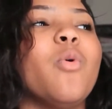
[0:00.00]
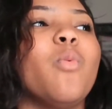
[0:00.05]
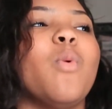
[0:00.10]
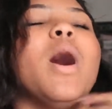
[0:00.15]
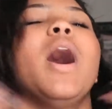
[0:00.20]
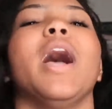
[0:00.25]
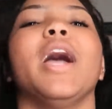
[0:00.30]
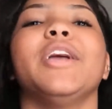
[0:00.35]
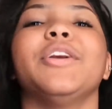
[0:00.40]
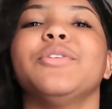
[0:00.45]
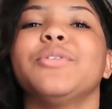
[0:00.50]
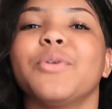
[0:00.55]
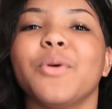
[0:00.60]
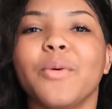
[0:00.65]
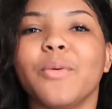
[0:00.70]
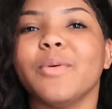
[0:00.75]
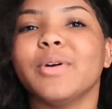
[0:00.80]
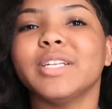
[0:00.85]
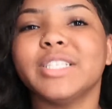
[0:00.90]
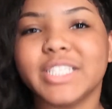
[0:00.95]
Why are you
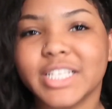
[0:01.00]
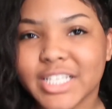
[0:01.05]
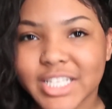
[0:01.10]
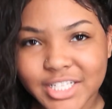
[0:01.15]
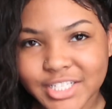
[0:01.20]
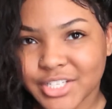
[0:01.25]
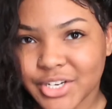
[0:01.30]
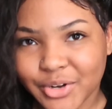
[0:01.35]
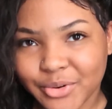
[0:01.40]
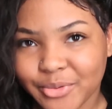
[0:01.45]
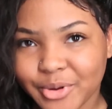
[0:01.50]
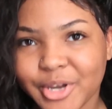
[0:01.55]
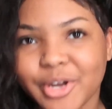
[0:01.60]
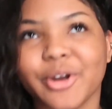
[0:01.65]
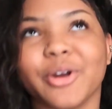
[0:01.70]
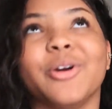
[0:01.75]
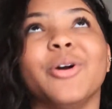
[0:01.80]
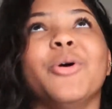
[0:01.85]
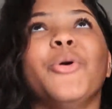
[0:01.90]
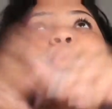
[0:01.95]
going to this
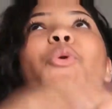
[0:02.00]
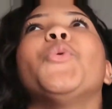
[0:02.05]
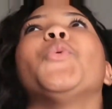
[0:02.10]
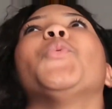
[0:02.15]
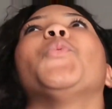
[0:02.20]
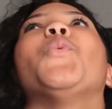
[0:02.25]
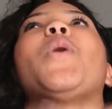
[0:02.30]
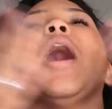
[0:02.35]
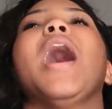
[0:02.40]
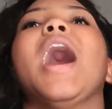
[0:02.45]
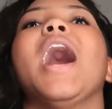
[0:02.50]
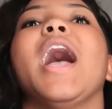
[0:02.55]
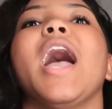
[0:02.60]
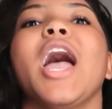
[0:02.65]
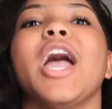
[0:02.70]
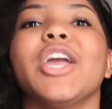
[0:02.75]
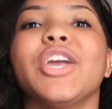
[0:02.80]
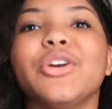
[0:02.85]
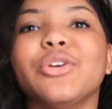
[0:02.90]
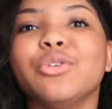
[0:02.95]
career?
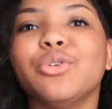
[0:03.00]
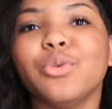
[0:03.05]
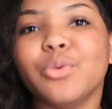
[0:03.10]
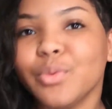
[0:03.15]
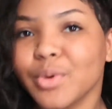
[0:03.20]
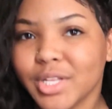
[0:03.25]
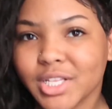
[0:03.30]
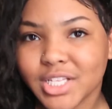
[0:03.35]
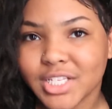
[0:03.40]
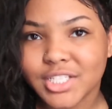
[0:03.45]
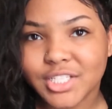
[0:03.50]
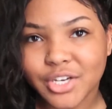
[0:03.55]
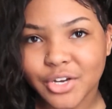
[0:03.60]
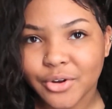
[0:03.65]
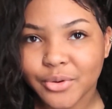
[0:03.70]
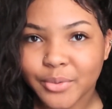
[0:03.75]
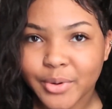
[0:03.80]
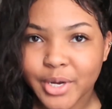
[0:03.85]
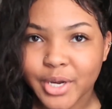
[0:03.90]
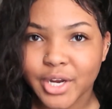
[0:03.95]
Why are you doing this
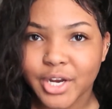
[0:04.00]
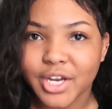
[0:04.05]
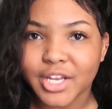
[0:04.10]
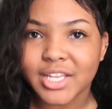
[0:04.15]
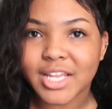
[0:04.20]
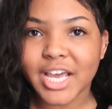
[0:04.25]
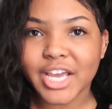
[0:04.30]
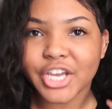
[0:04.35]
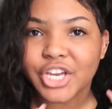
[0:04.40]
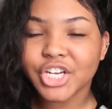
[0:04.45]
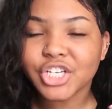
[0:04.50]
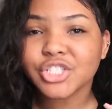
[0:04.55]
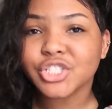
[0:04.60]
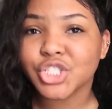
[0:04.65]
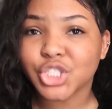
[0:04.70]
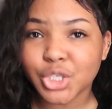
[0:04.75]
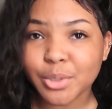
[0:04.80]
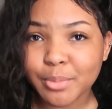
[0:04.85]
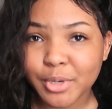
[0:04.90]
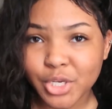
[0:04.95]
career? Like, you
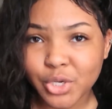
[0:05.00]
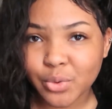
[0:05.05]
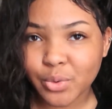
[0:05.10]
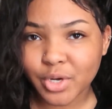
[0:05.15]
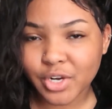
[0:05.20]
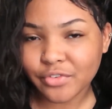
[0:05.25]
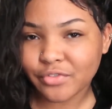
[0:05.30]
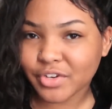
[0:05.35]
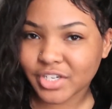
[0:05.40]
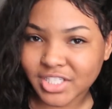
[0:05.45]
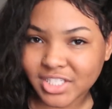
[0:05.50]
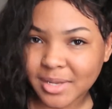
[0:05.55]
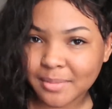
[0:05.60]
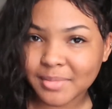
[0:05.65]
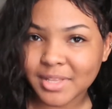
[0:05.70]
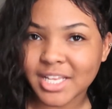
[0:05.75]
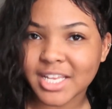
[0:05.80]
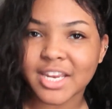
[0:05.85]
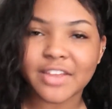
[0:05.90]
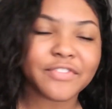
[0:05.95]
should be doing it for
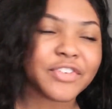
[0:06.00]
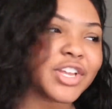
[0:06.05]
something.